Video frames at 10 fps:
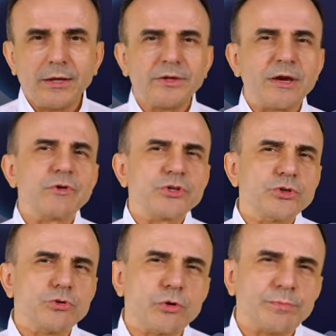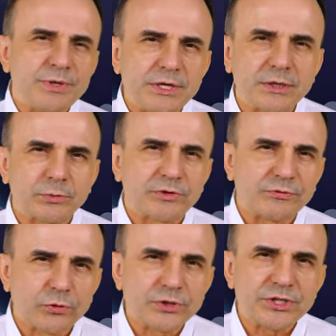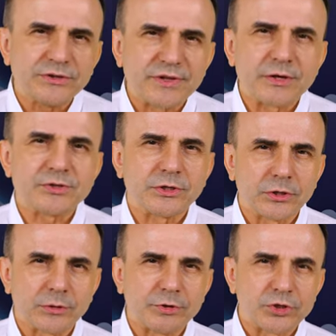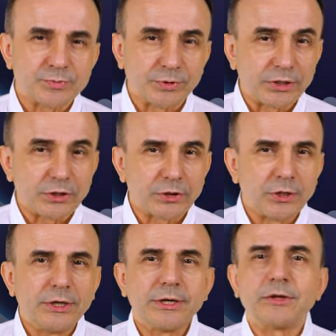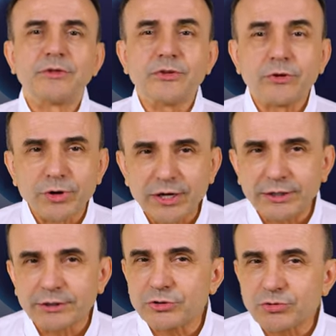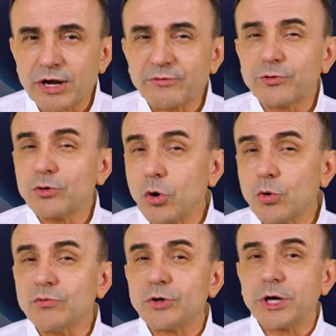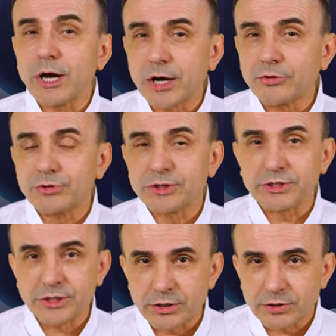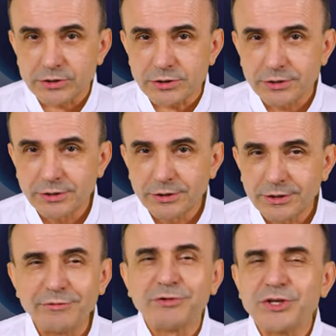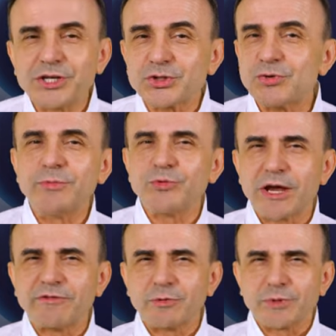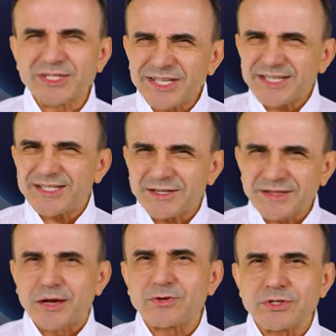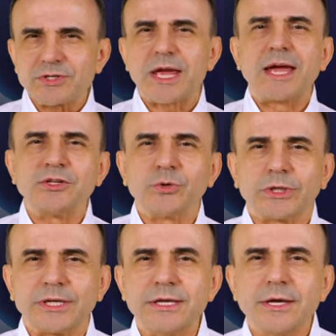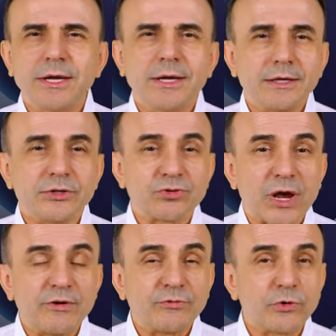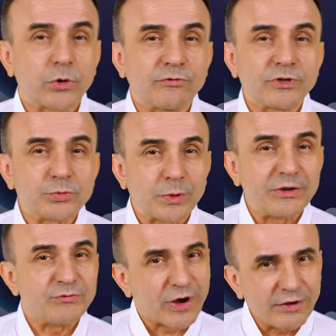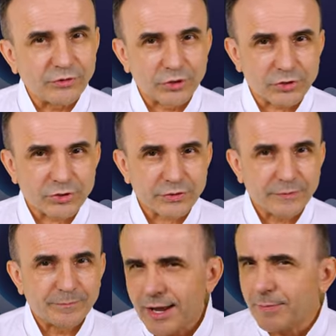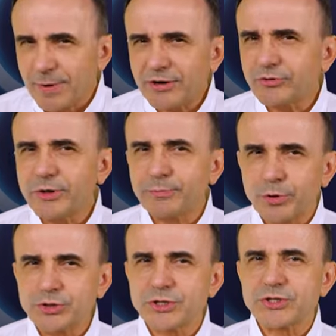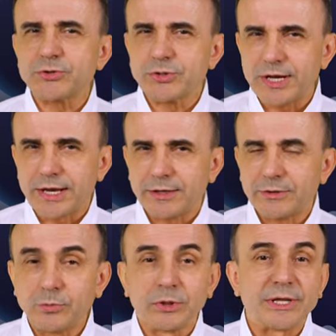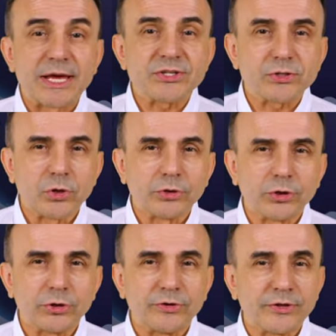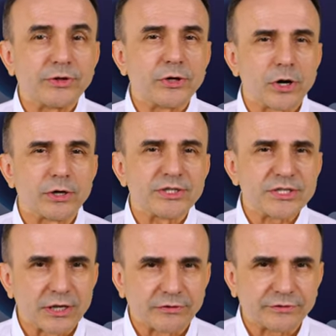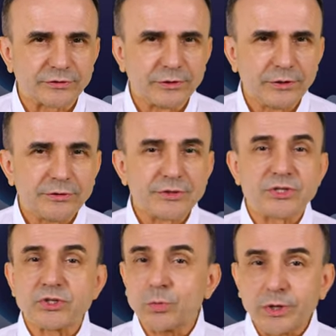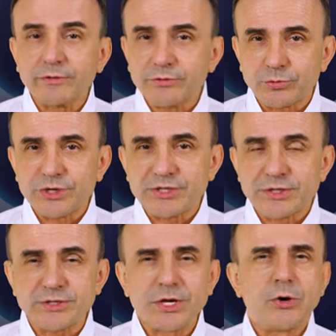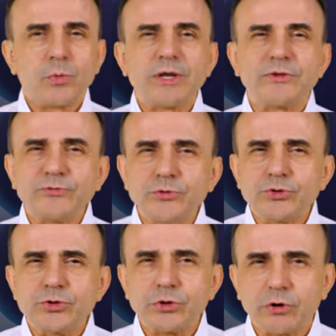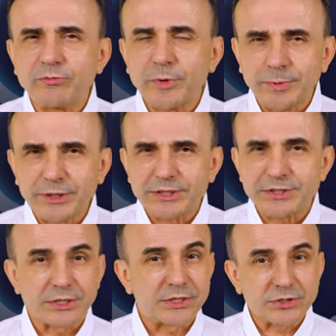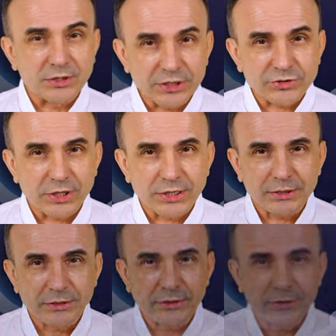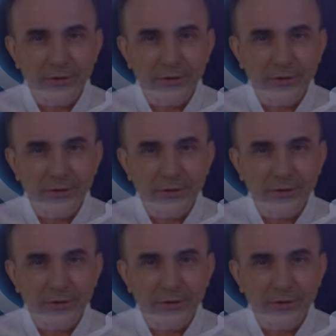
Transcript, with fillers: The average European with 14,000 kilometers per year can theoretically drive for over 100 years. Even the extreme driver with 60,000 annually can drive for over 25 years. A battery purchased today will last longer than the car itself. This is one of the reasons why the future of mobility is electric.